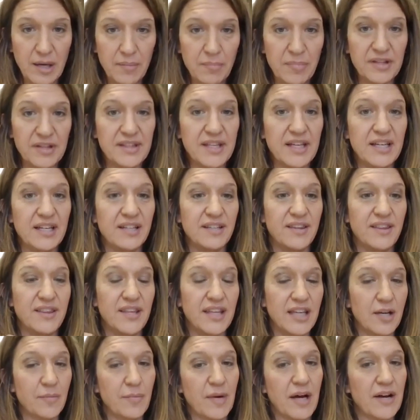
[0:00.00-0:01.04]
but then
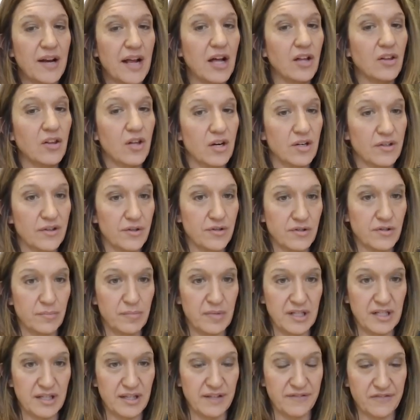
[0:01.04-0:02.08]
think about how long those have
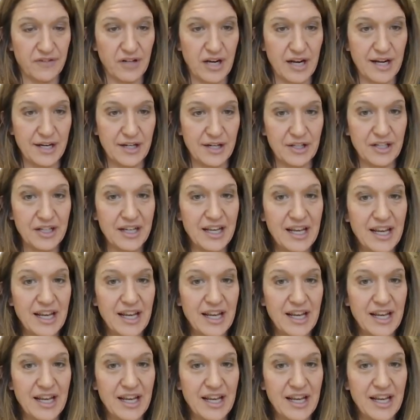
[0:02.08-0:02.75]
been in the fryer.